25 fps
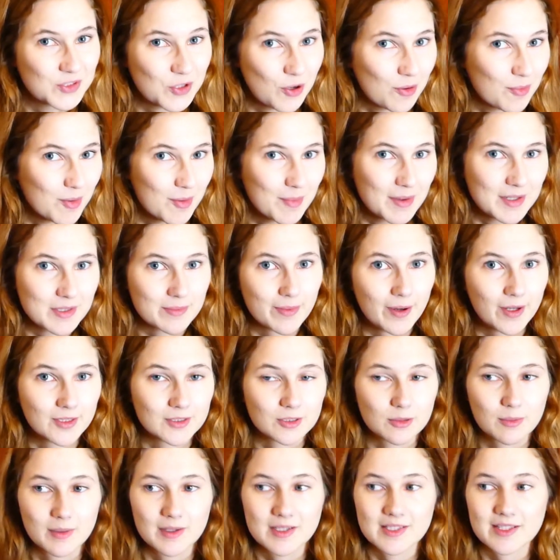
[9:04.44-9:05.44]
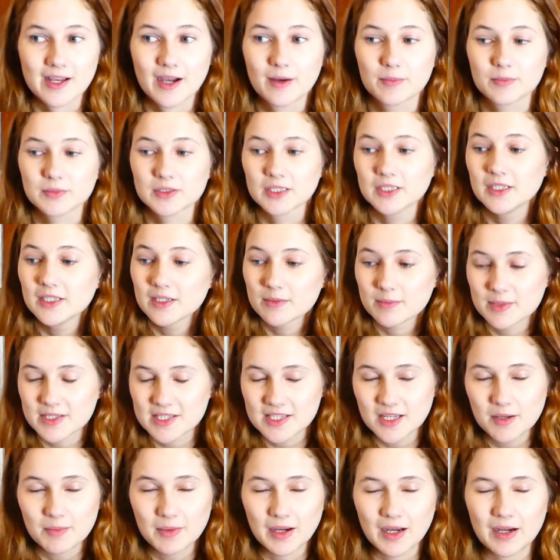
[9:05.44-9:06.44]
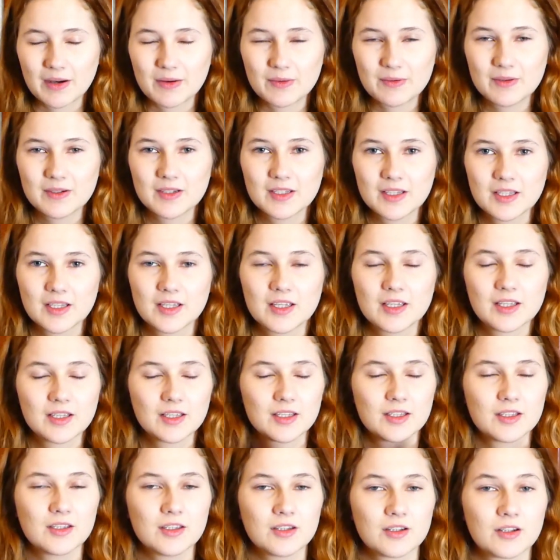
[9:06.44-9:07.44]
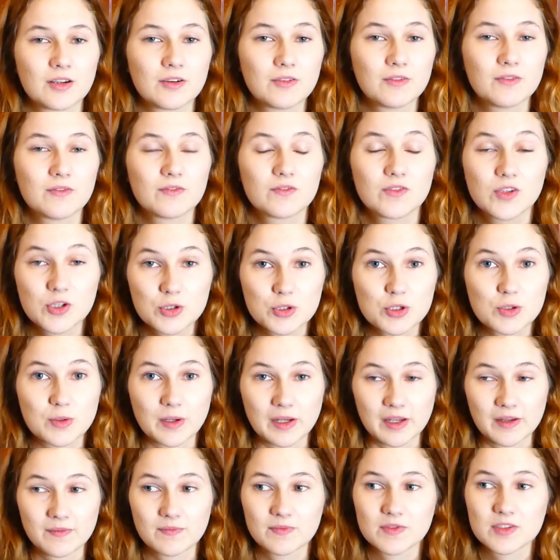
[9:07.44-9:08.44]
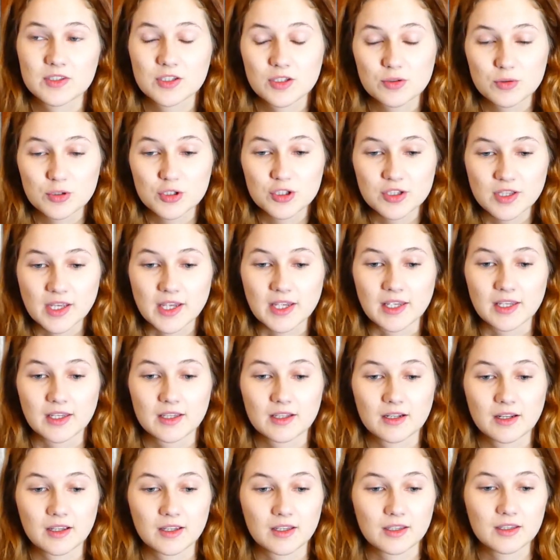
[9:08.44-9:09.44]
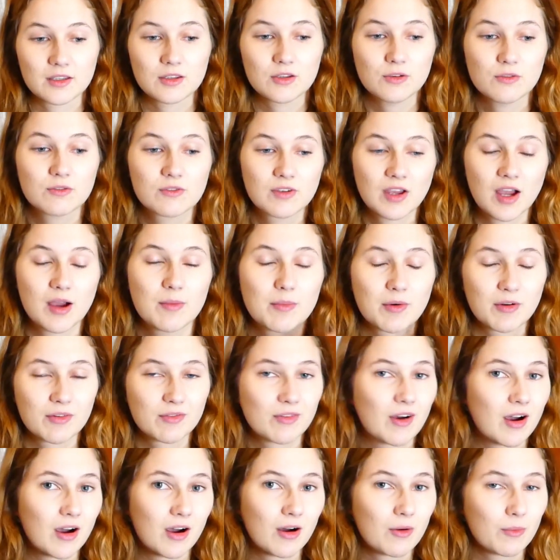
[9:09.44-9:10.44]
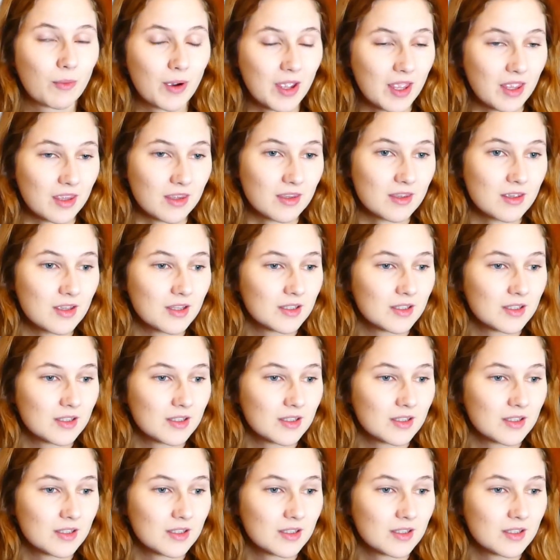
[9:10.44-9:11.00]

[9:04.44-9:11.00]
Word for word: so I'm not to pass all my exams. But somehow, you know, you do it. So just think, like, you've come a far way.